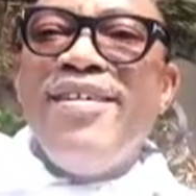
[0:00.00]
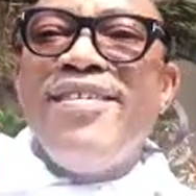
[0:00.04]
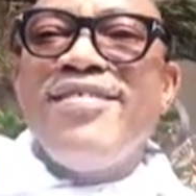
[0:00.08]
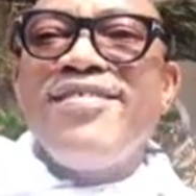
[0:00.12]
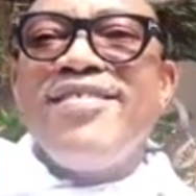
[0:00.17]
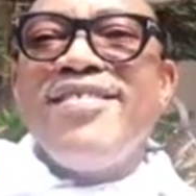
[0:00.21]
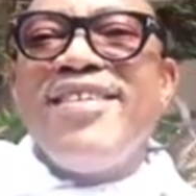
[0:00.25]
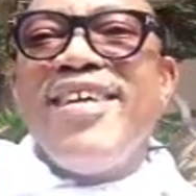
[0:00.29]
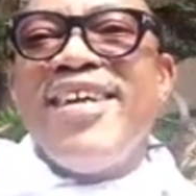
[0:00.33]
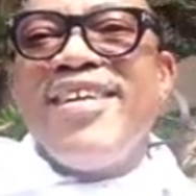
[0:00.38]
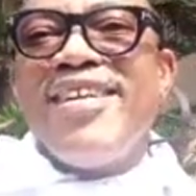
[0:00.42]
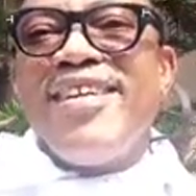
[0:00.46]

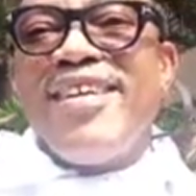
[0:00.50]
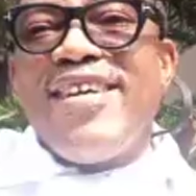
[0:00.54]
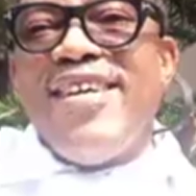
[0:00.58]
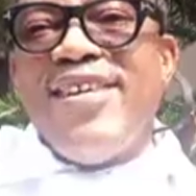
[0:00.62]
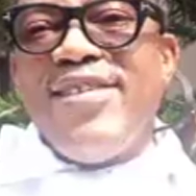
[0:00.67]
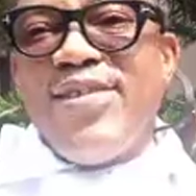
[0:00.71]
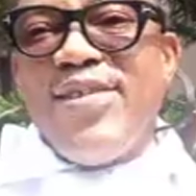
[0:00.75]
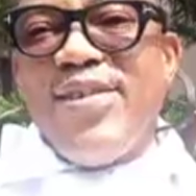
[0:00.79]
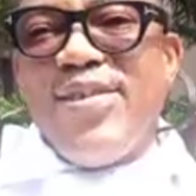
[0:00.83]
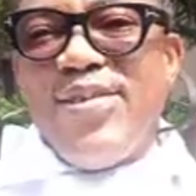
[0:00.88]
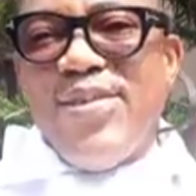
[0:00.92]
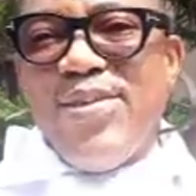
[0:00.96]
to the
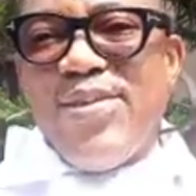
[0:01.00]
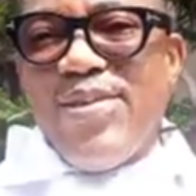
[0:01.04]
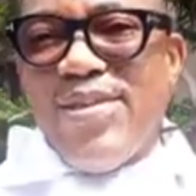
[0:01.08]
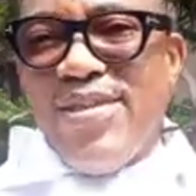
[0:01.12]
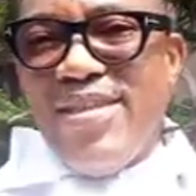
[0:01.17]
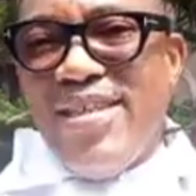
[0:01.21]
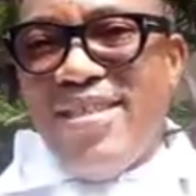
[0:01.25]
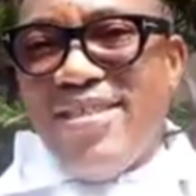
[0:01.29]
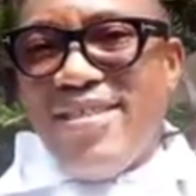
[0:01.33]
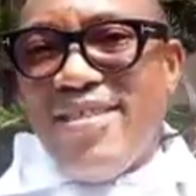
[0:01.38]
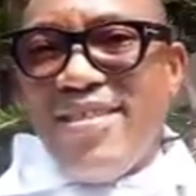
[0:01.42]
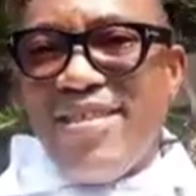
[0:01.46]
Anglican Church
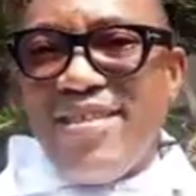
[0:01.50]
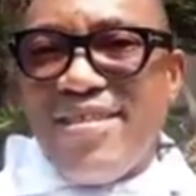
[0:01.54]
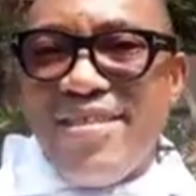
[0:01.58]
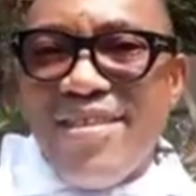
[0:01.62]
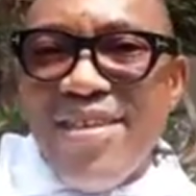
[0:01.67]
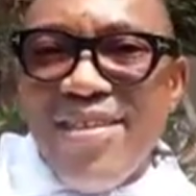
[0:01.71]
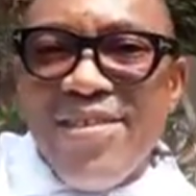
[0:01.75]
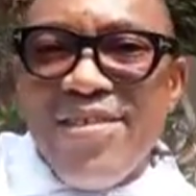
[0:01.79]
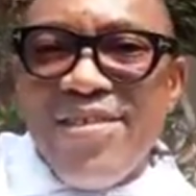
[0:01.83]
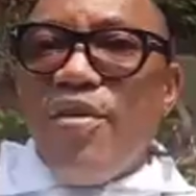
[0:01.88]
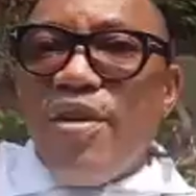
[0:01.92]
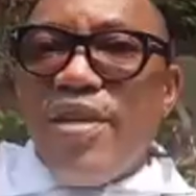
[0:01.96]
Oroki as
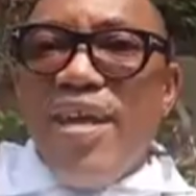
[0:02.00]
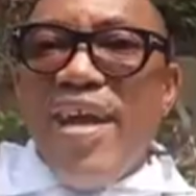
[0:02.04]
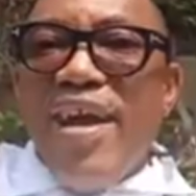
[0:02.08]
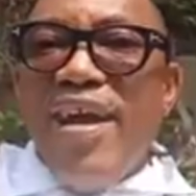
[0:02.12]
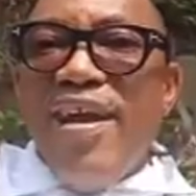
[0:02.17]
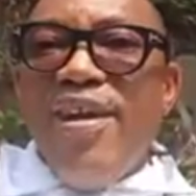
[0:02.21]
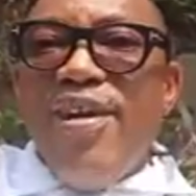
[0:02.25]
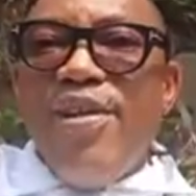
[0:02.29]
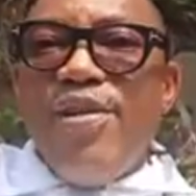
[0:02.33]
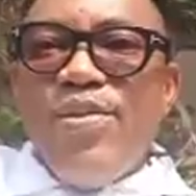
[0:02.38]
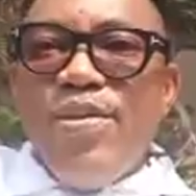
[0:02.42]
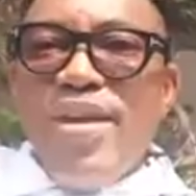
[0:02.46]
extension.
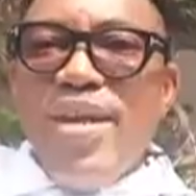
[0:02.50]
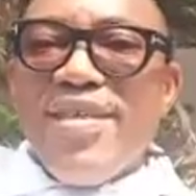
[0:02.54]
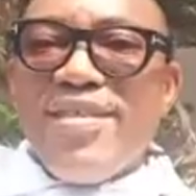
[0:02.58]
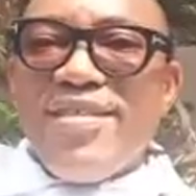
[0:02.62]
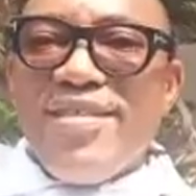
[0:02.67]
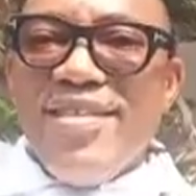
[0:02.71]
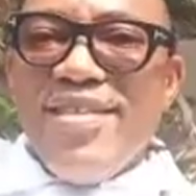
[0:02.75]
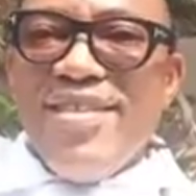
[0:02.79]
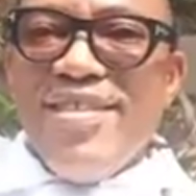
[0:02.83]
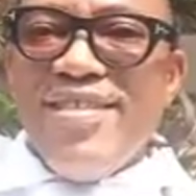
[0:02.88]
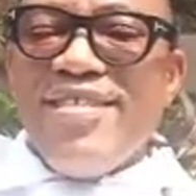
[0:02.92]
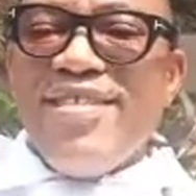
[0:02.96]
Now we are
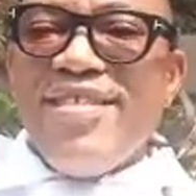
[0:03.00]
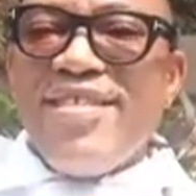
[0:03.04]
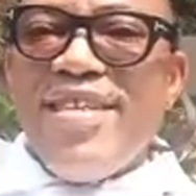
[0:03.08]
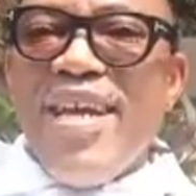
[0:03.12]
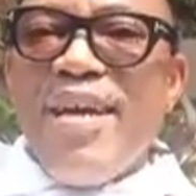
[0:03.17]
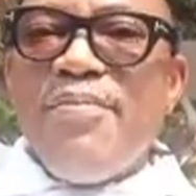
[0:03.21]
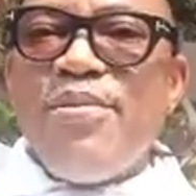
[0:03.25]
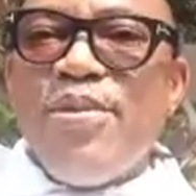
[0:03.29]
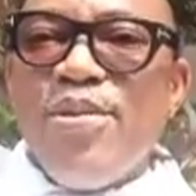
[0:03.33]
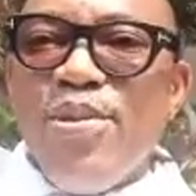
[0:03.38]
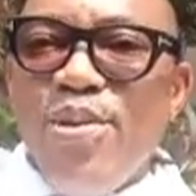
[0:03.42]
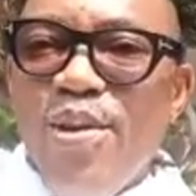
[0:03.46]
still in the
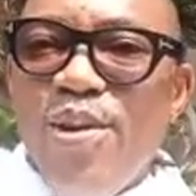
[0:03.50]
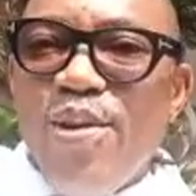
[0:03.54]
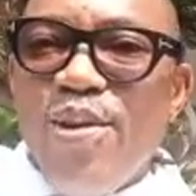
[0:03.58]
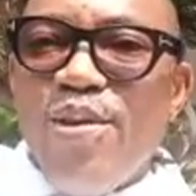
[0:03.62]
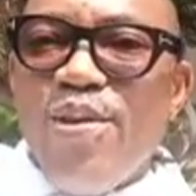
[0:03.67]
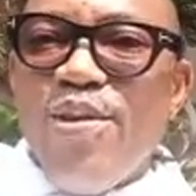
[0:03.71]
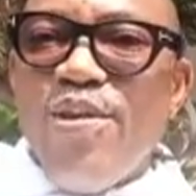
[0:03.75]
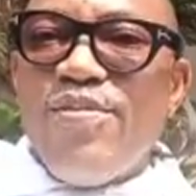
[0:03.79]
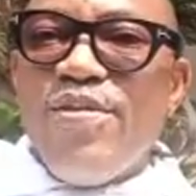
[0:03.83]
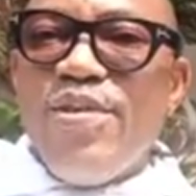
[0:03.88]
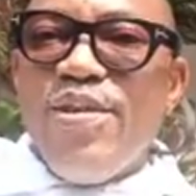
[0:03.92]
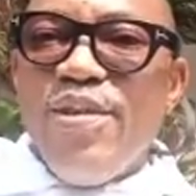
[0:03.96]
chapel hall
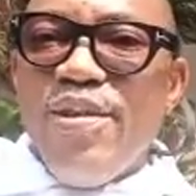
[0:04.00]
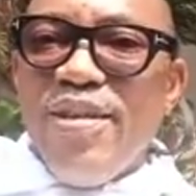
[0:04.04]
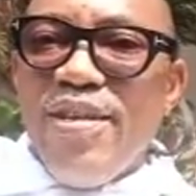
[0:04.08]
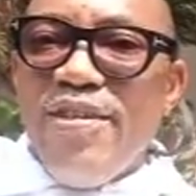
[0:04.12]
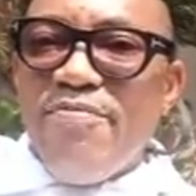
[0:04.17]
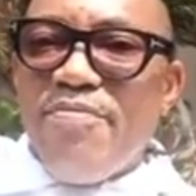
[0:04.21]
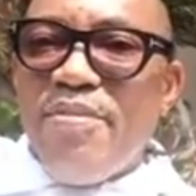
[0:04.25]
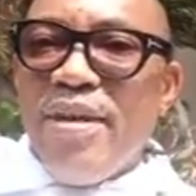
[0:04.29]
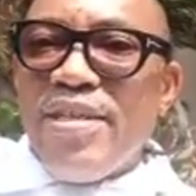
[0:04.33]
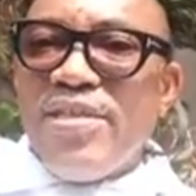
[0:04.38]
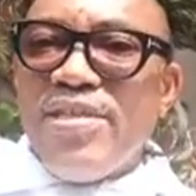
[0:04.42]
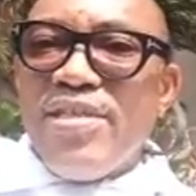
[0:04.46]
of the
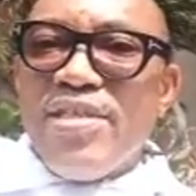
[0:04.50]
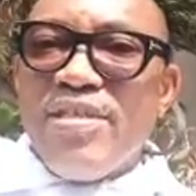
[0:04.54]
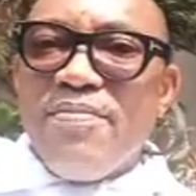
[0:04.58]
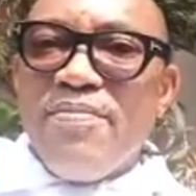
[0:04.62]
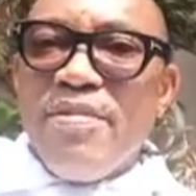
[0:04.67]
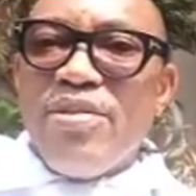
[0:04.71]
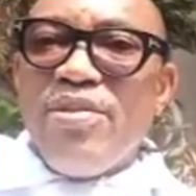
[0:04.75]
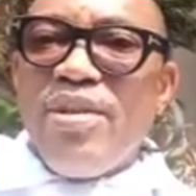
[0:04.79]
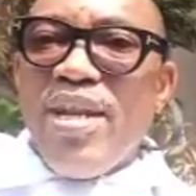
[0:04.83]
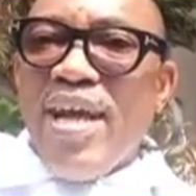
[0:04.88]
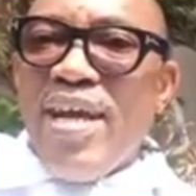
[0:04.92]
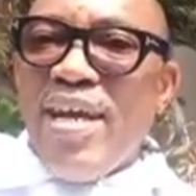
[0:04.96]
Olive Branches
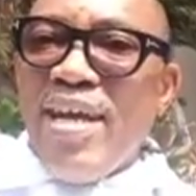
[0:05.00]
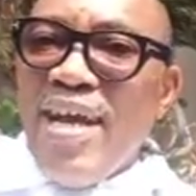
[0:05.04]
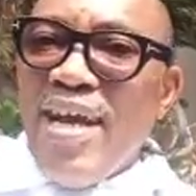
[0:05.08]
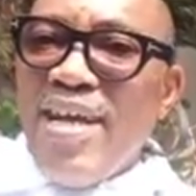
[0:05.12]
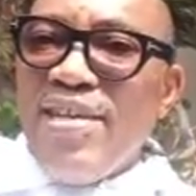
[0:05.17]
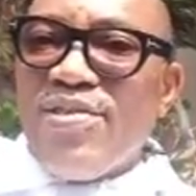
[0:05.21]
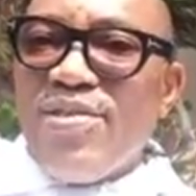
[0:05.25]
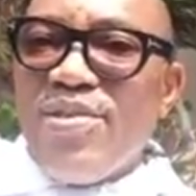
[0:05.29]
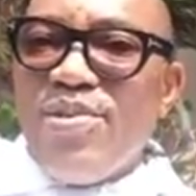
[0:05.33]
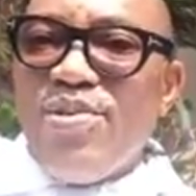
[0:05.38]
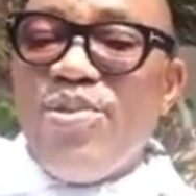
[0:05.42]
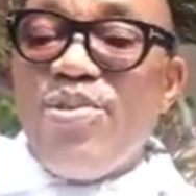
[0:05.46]
Middle and
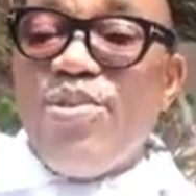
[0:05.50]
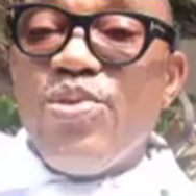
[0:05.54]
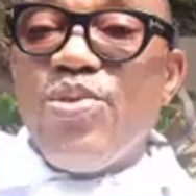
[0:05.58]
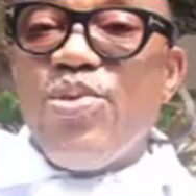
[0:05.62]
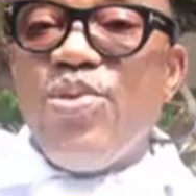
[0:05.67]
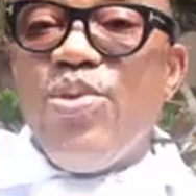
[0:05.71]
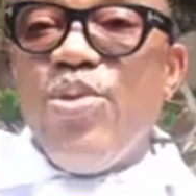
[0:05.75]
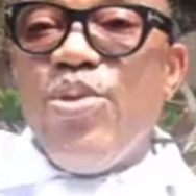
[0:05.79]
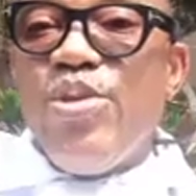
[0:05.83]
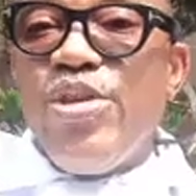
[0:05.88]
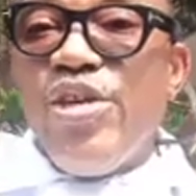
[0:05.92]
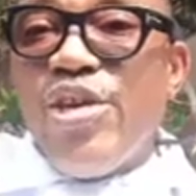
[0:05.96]
High Schools,
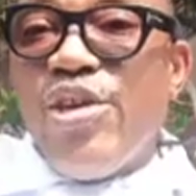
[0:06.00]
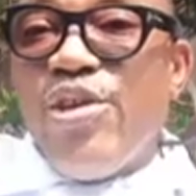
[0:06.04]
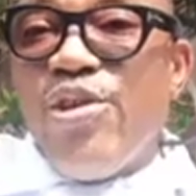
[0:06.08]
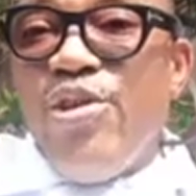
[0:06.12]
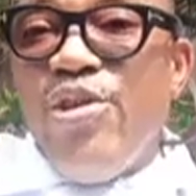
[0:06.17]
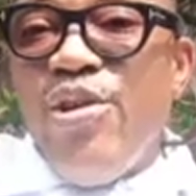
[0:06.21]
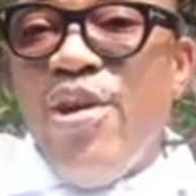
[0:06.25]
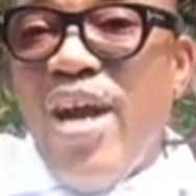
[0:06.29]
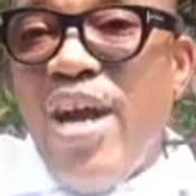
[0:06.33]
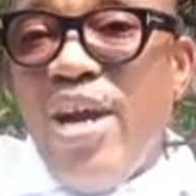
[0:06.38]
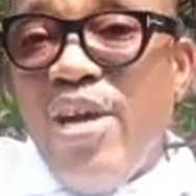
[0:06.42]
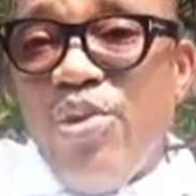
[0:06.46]

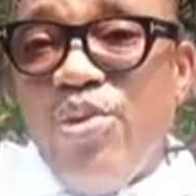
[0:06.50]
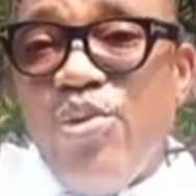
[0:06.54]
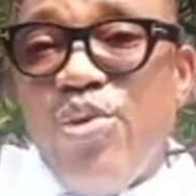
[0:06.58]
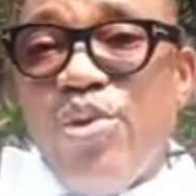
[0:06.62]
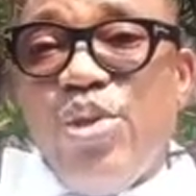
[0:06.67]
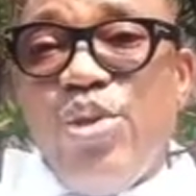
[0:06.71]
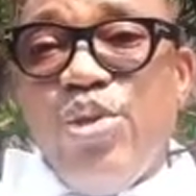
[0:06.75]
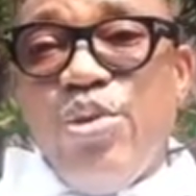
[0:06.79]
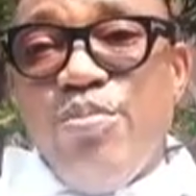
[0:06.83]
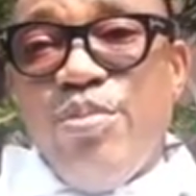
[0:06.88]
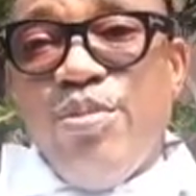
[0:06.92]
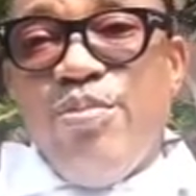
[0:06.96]
Onyikon and
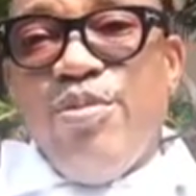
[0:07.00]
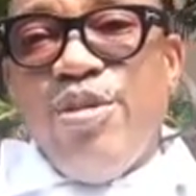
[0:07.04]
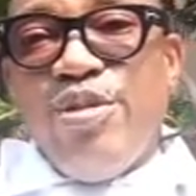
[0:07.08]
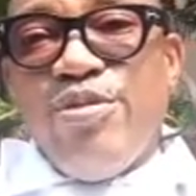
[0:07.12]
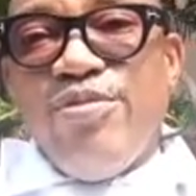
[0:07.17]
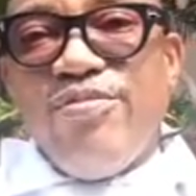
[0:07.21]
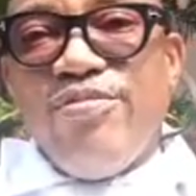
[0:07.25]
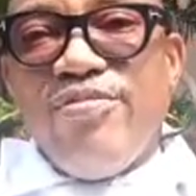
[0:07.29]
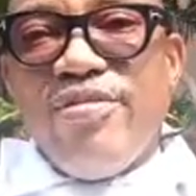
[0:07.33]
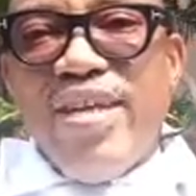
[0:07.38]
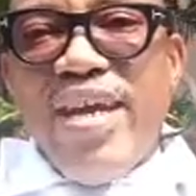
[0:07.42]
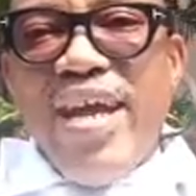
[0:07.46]
Gokiomigbon
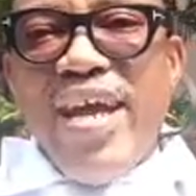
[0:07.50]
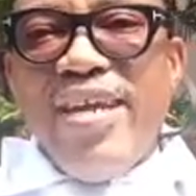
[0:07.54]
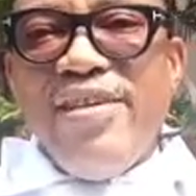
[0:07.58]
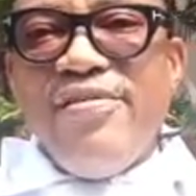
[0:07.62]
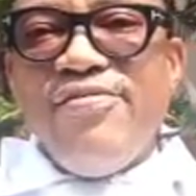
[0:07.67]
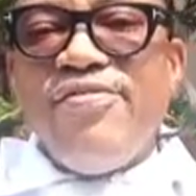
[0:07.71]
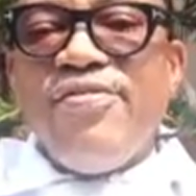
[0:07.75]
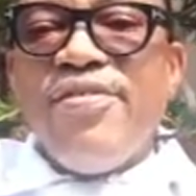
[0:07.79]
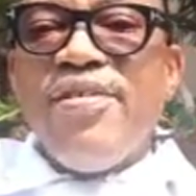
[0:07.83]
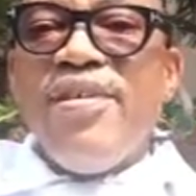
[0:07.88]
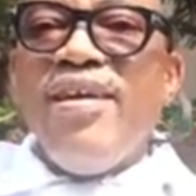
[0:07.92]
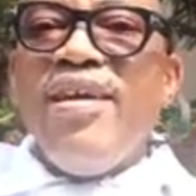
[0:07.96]

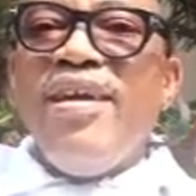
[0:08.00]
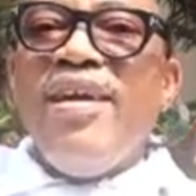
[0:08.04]
Drive.